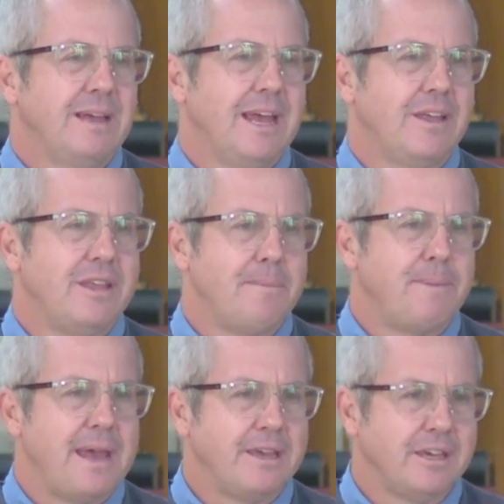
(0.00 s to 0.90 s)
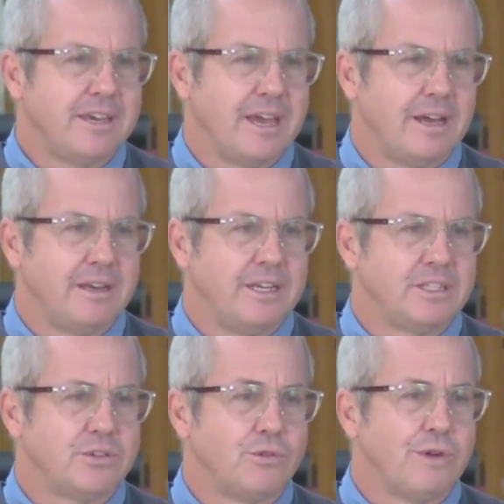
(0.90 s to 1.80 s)
how their bank account
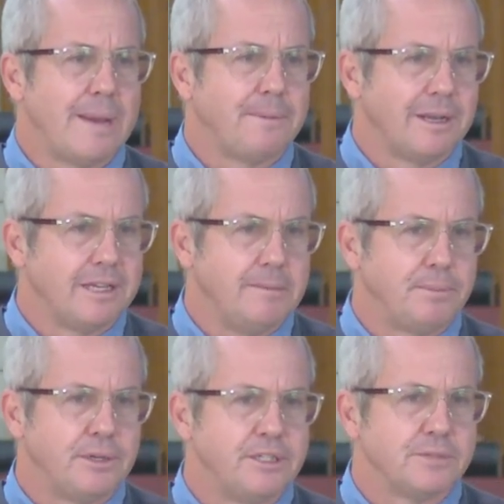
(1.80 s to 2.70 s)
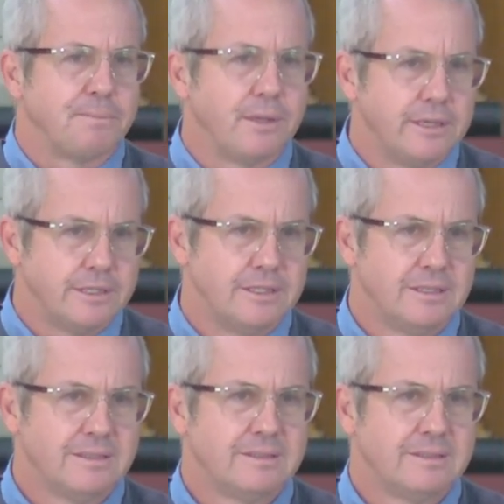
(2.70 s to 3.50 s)
is rapidly being depleted.